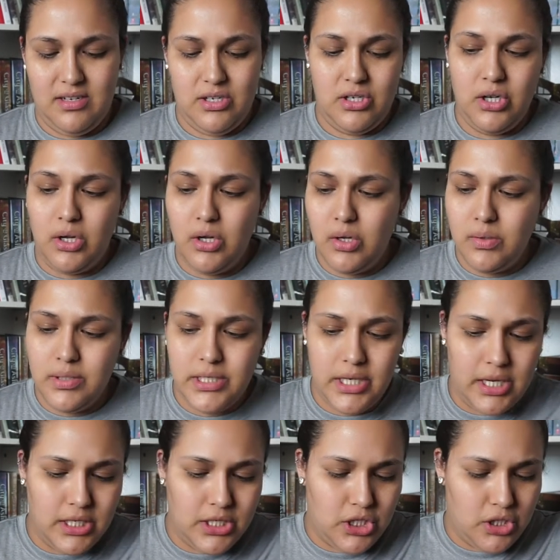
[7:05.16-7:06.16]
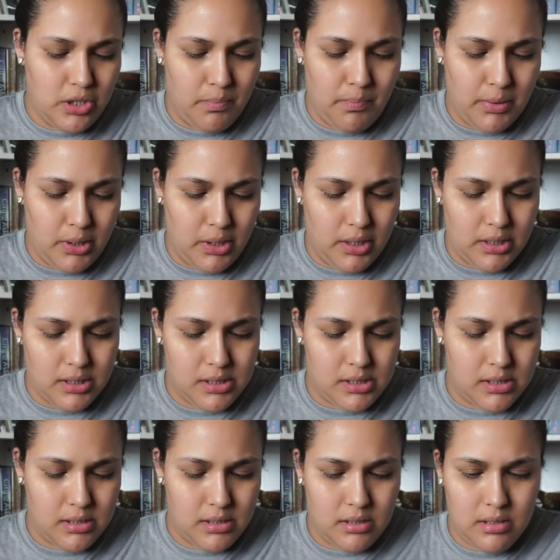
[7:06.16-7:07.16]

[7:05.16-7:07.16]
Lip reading: Don't touch the books.